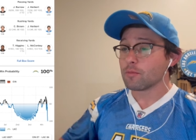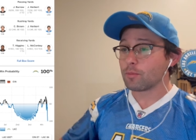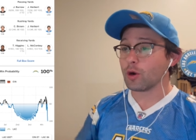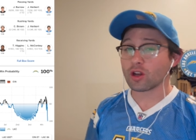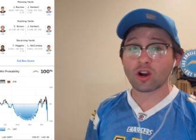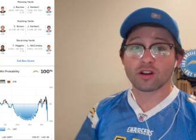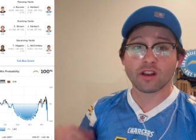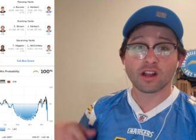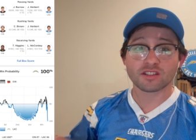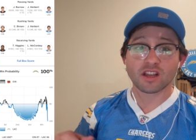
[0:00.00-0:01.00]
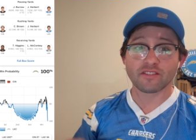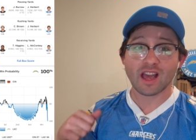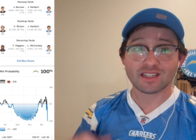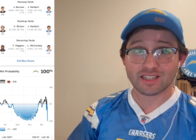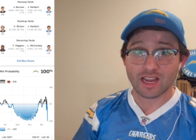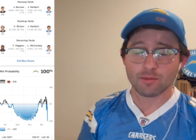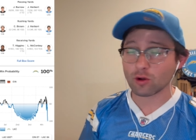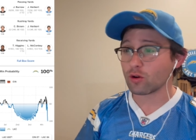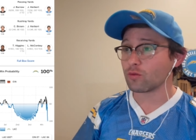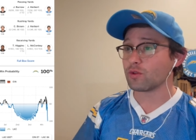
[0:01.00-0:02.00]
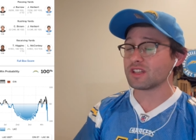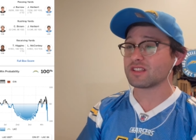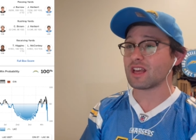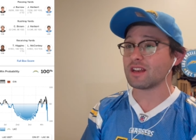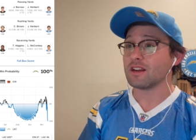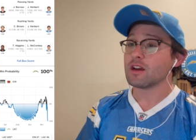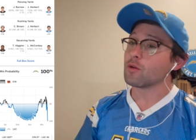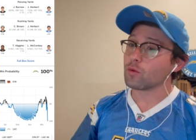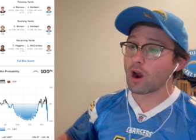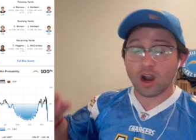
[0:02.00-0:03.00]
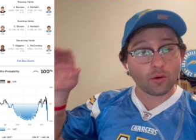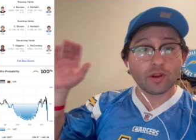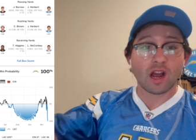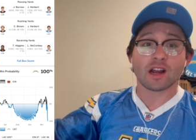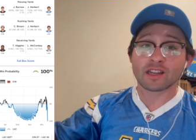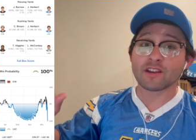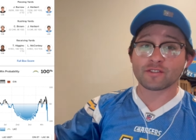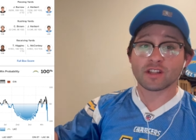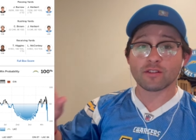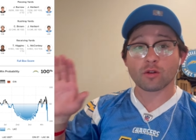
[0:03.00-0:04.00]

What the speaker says: put our nuts on that table and we said, all right, we got gifted